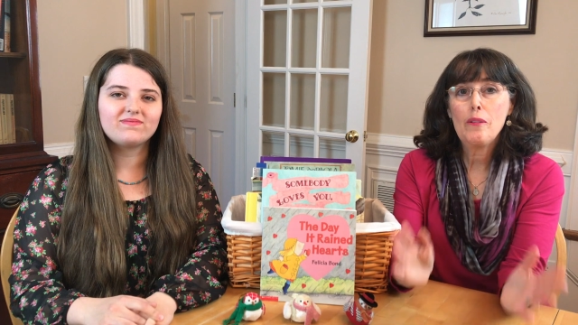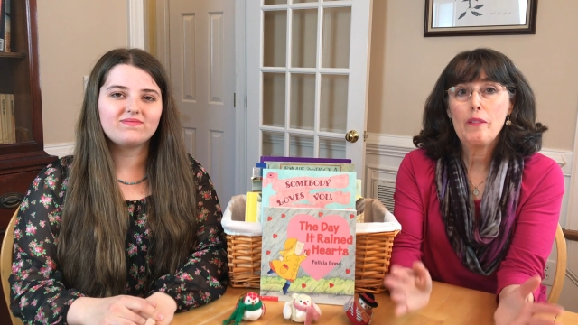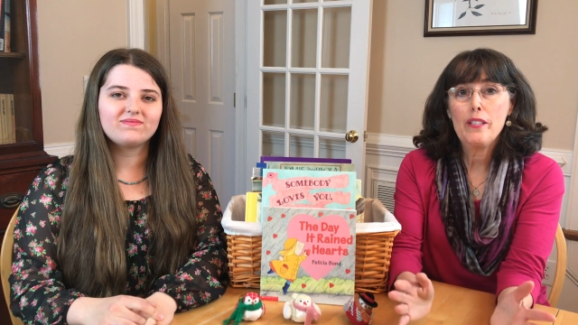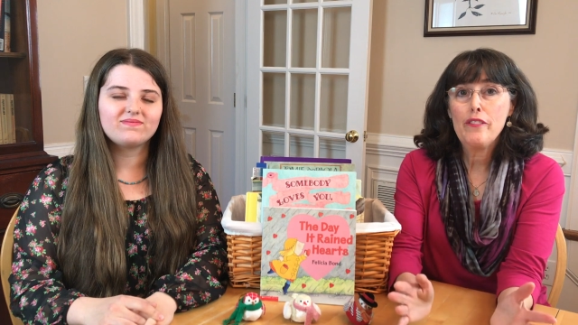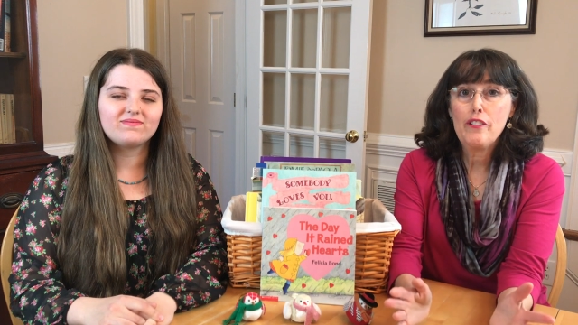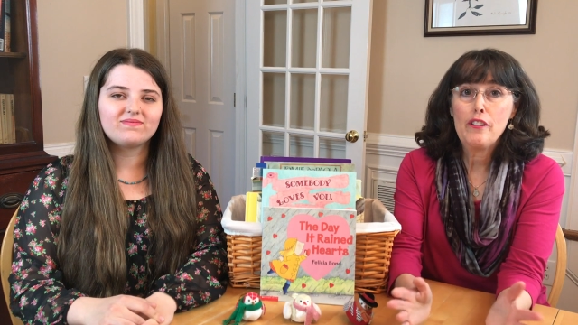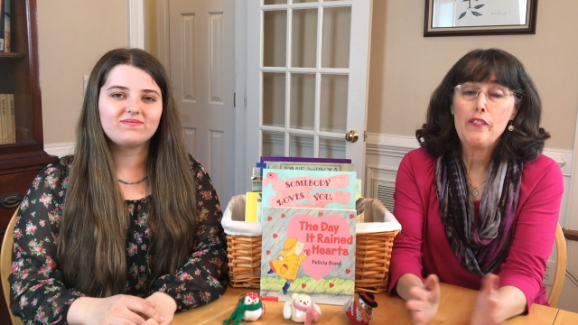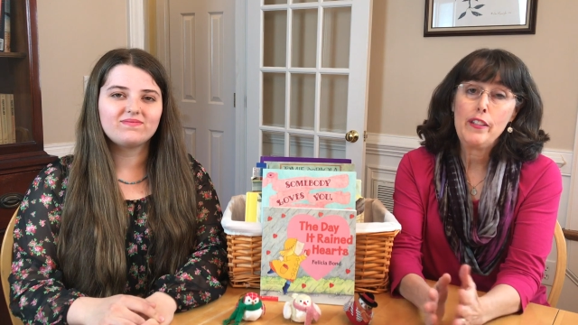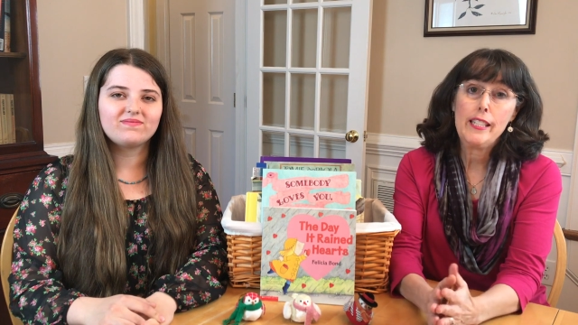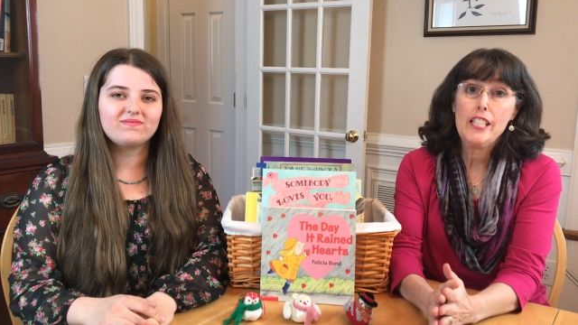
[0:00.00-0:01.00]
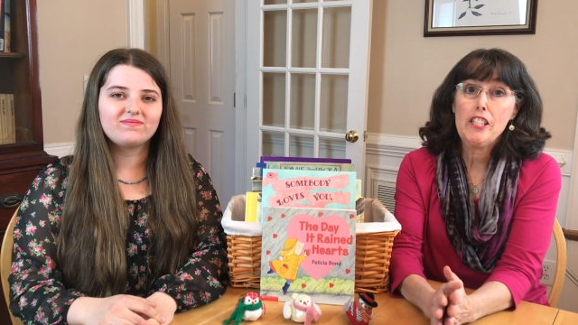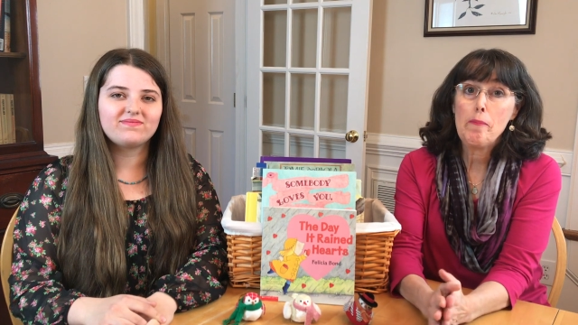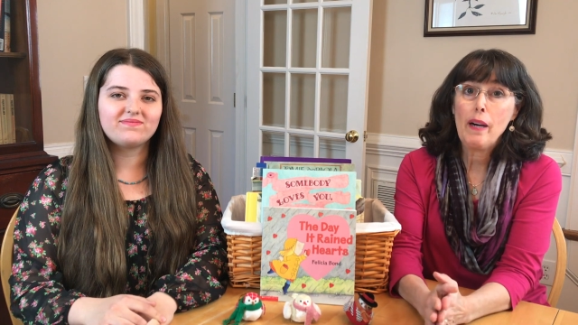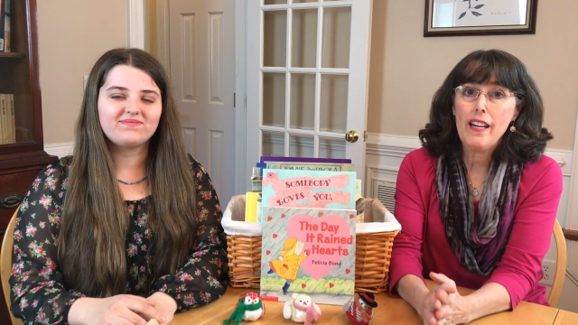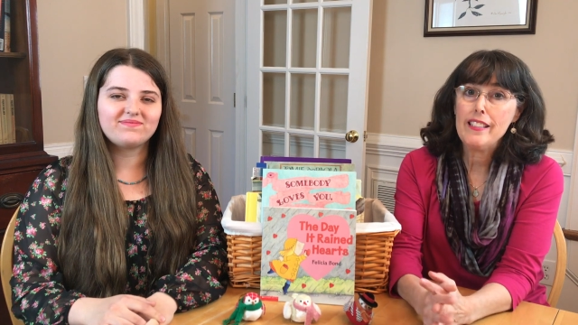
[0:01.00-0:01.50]
Speaker 1: the wonderful Felicia
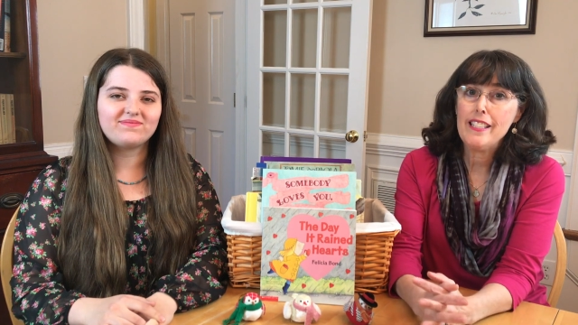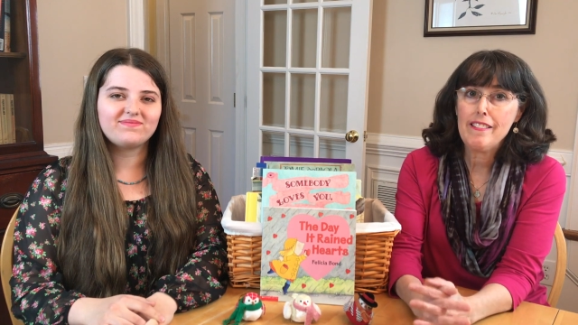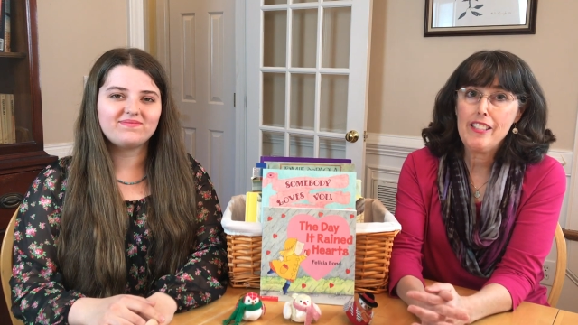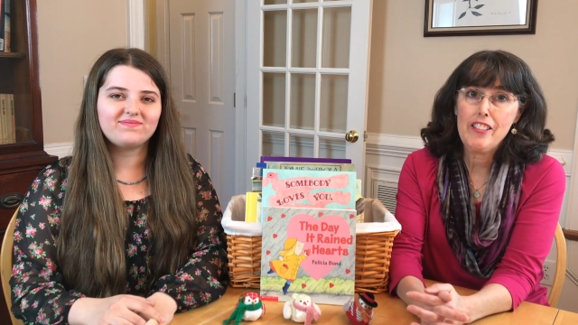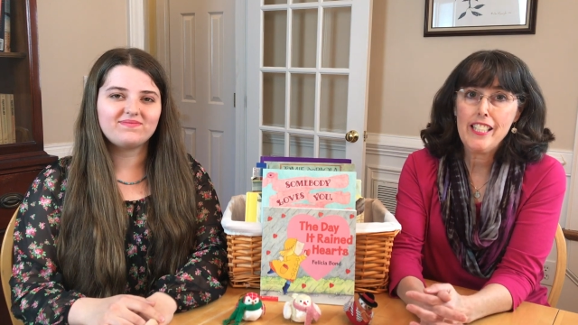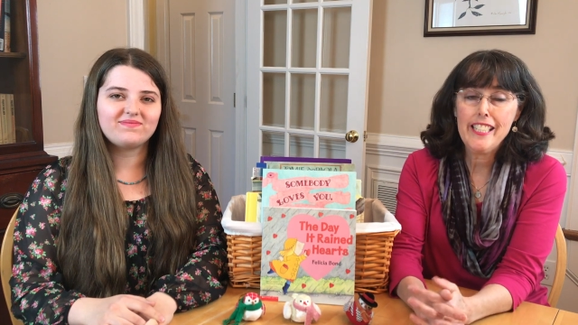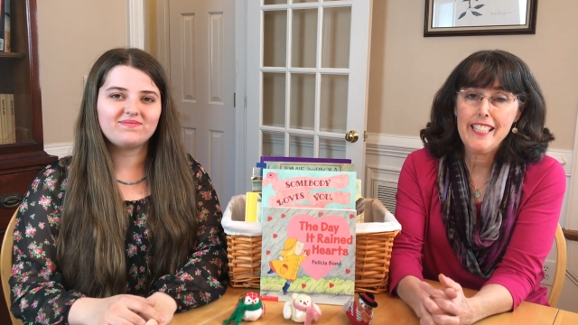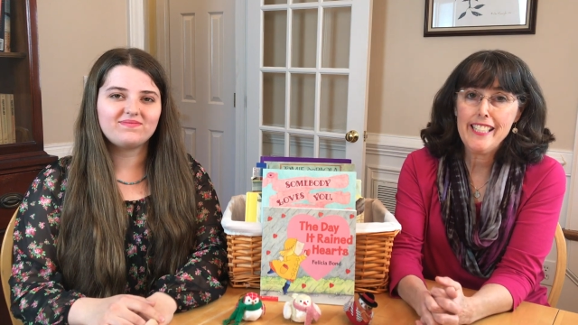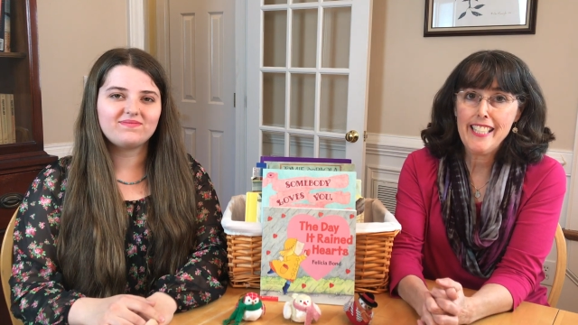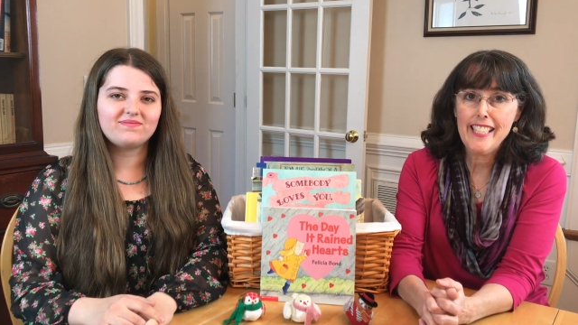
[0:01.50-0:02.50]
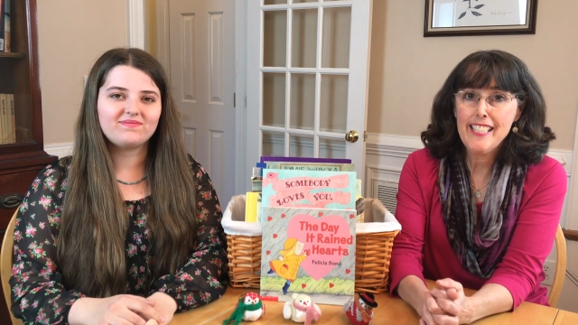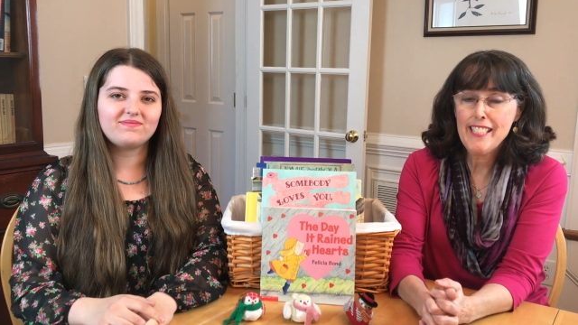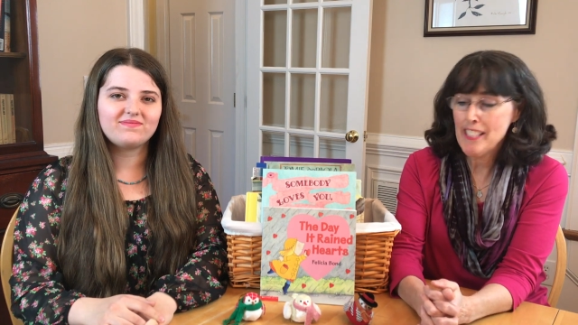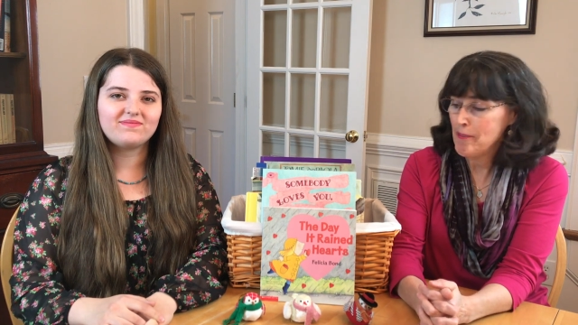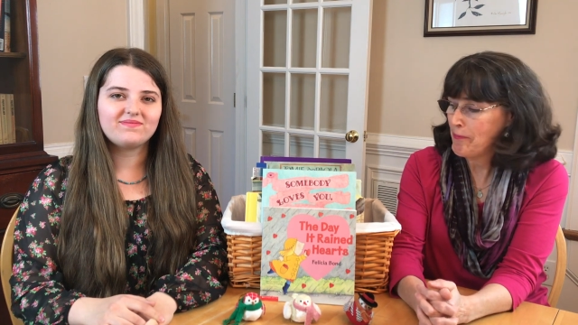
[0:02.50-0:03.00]
Bond illustrations in it.